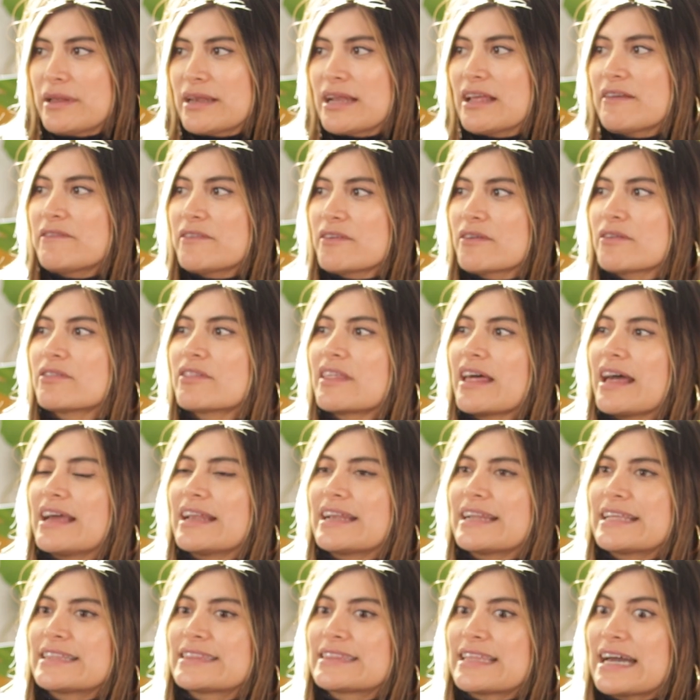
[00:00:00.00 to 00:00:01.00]
And I feel
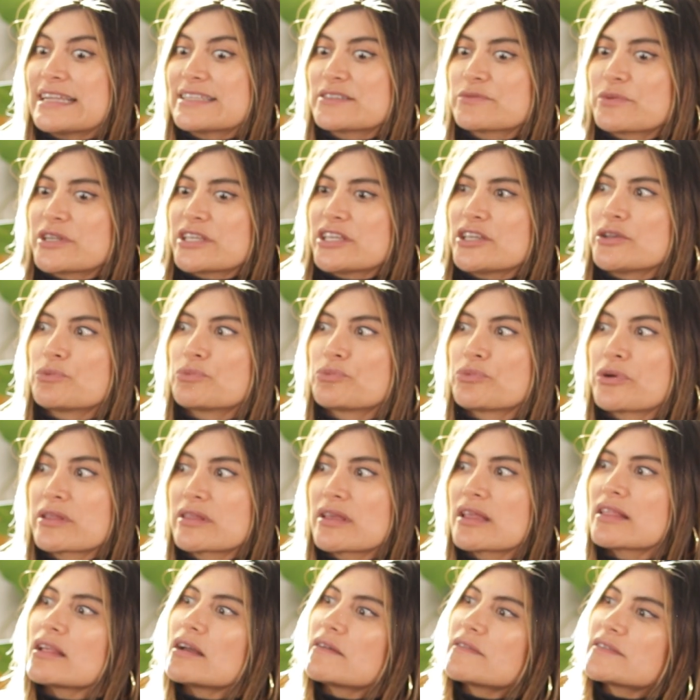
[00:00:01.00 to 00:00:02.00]
that that's what he
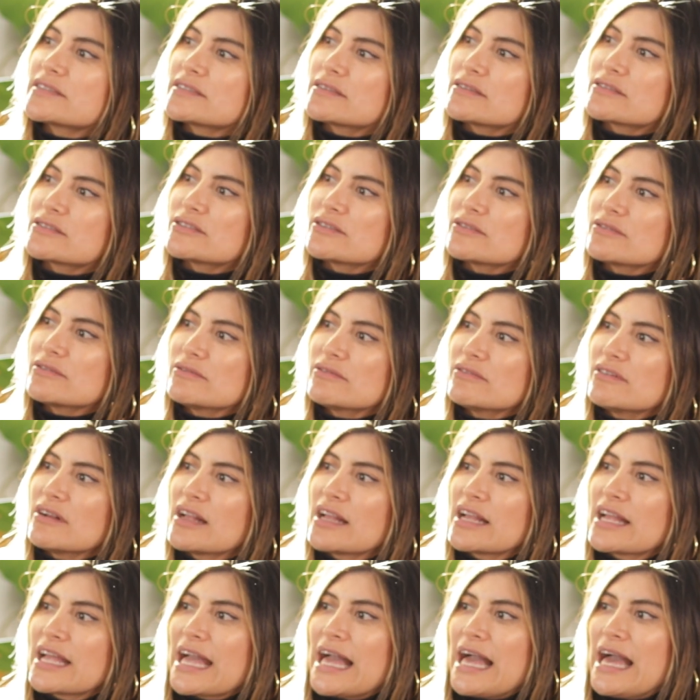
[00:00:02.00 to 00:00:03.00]
really loves to do,
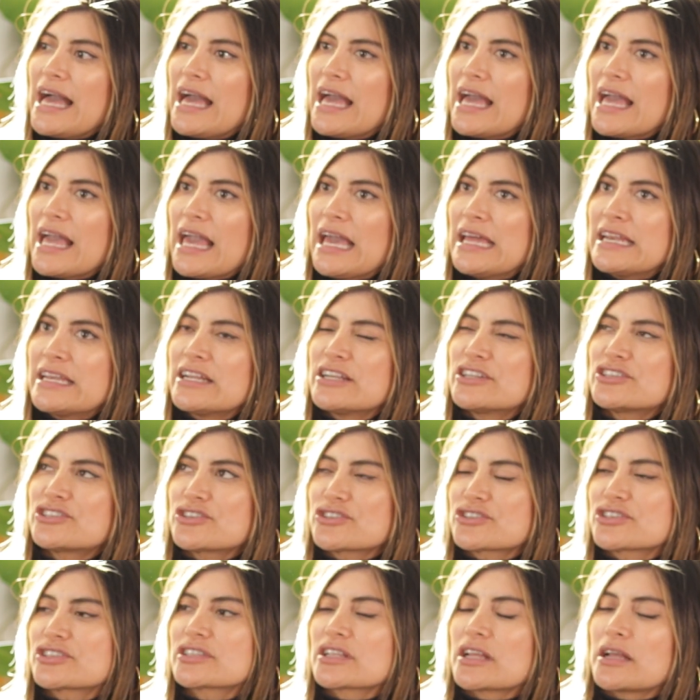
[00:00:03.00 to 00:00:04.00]
and it
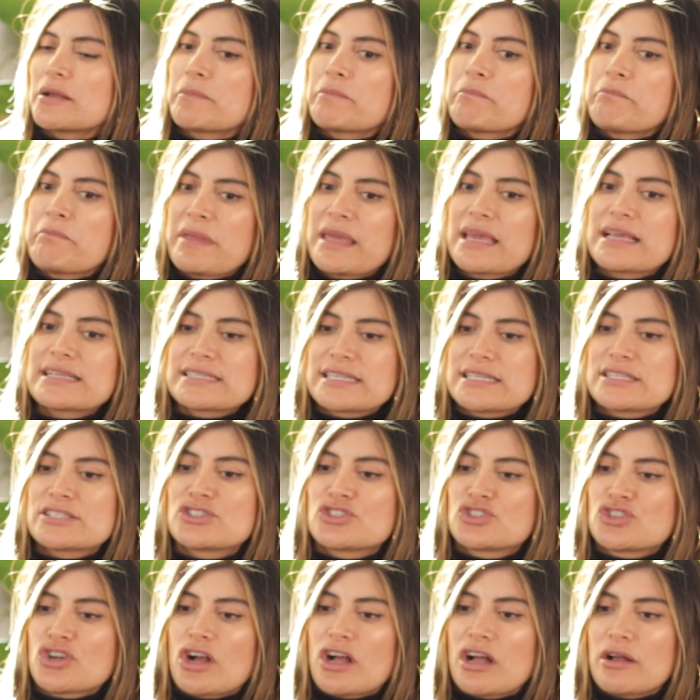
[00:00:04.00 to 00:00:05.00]
just makes
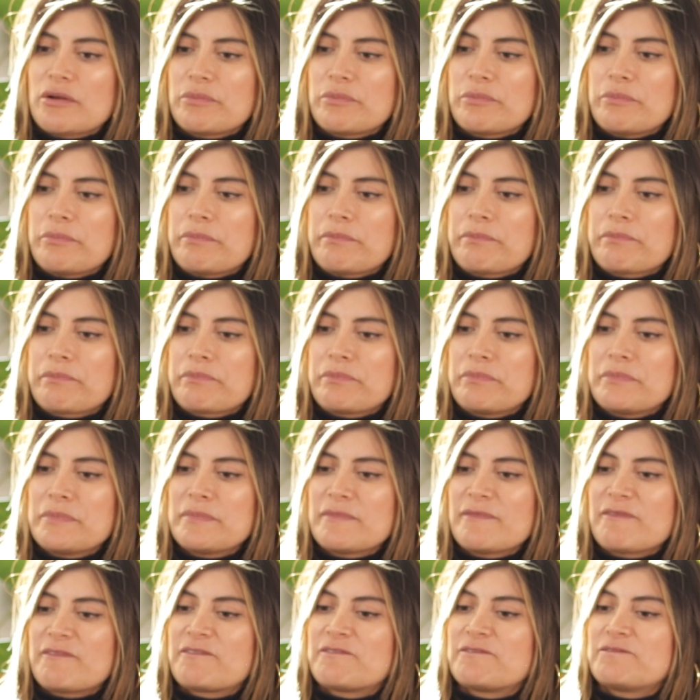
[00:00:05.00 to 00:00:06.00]
his job
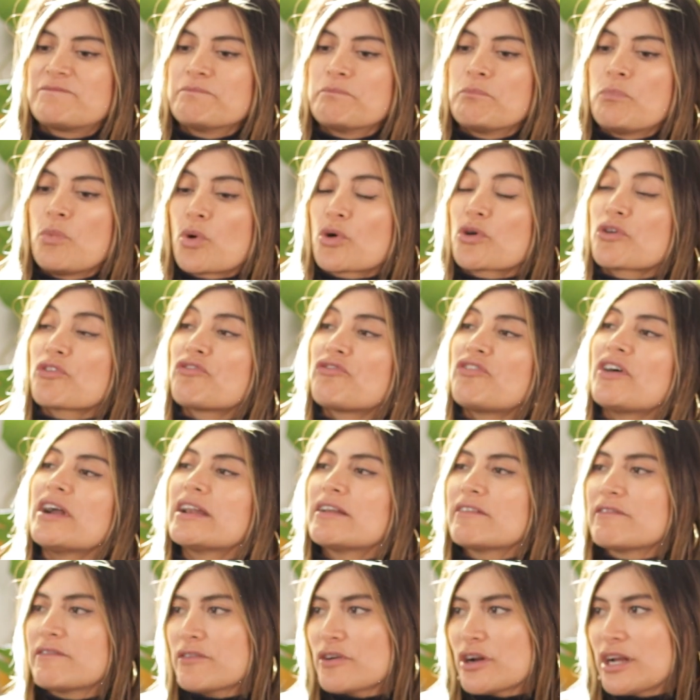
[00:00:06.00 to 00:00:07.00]
more
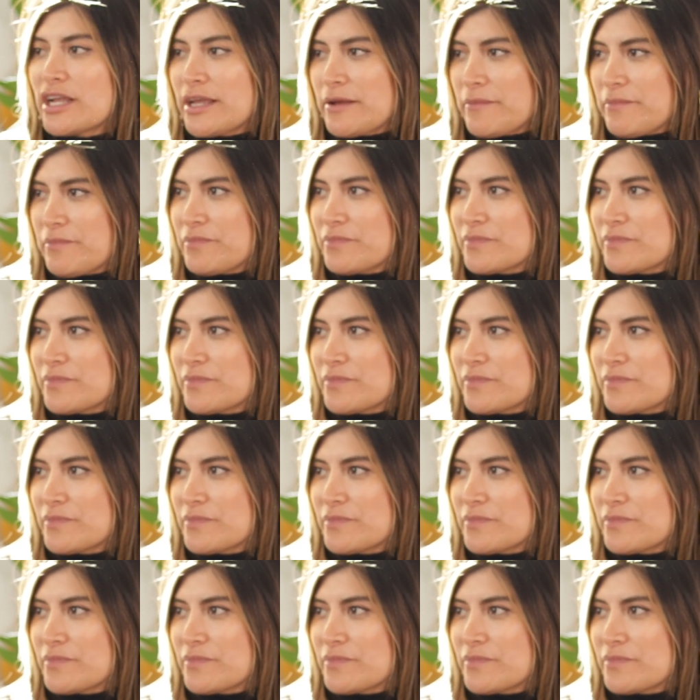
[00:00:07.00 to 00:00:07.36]
fun for him.